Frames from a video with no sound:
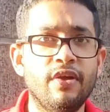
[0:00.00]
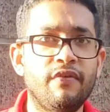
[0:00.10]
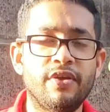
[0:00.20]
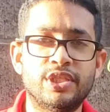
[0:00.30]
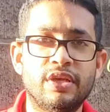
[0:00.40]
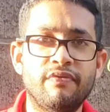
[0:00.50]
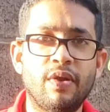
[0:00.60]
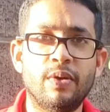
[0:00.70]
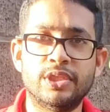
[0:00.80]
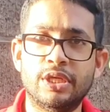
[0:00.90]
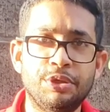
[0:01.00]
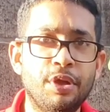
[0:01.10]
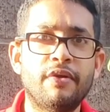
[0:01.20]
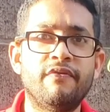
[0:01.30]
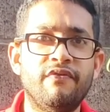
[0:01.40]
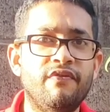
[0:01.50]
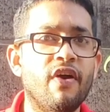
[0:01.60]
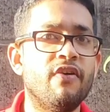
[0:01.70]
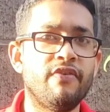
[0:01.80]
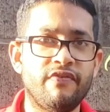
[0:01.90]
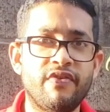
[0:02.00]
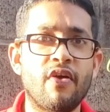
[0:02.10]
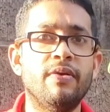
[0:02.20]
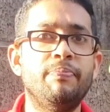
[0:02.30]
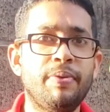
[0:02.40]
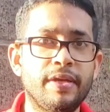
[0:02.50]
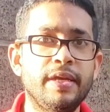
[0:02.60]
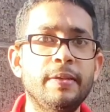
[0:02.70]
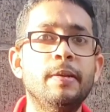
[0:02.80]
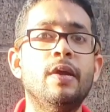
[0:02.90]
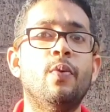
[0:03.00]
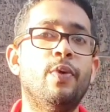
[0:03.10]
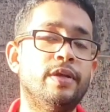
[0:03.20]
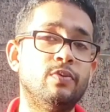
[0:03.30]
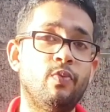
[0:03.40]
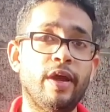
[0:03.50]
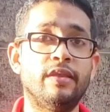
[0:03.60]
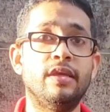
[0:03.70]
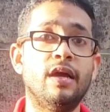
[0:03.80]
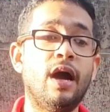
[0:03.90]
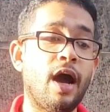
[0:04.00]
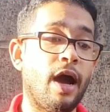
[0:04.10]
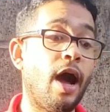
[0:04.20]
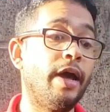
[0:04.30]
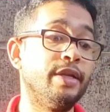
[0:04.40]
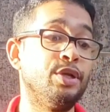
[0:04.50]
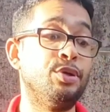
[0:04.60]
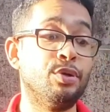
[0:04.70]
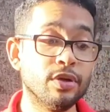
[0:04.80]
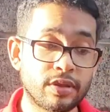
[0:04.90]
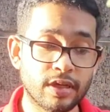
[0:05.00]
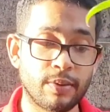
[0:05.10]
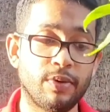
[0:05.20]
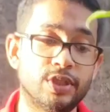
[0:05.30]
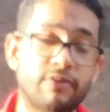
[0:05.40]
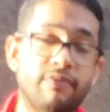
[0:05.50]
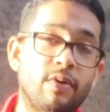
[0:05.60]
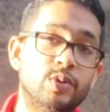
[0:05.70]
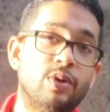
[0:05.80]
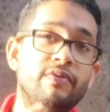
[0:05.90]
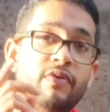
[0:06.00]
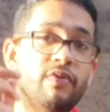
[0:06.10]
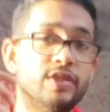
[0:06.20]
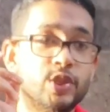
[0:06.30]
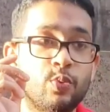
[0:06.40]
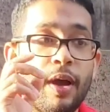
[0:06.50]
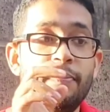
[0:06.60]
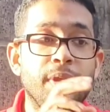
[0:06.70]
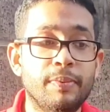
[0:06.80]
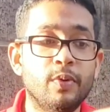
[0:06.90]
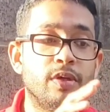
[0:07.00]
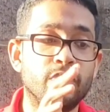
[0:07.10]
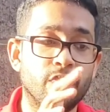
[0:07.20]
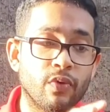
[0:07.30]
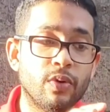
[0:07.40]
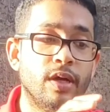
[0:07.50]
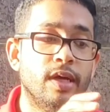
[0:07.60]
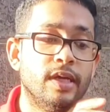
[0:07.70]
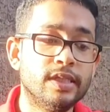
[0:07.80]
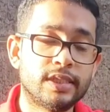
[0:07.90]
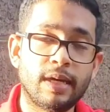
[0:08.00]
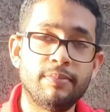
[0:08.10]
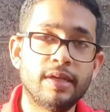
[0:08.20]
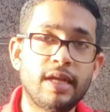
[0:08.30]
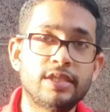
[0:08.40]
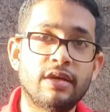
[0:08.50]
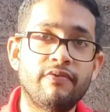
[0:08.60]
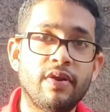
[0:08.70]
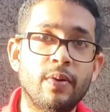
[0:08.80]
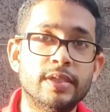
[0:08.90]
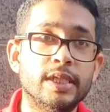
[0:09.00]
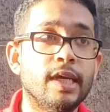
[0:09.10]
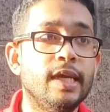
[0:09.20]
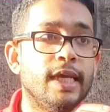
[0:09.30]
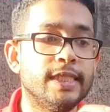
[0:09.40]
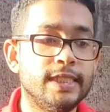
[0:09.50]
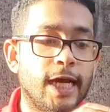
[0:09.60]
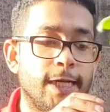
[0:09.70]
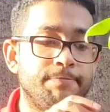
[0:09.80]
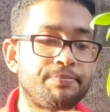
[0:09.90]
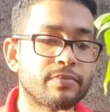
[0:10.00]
for your sunflowers. They're not very, very picky with where they are. And the good thing about sunflowers, one of the reasons why people will grow something like sunflowers, is that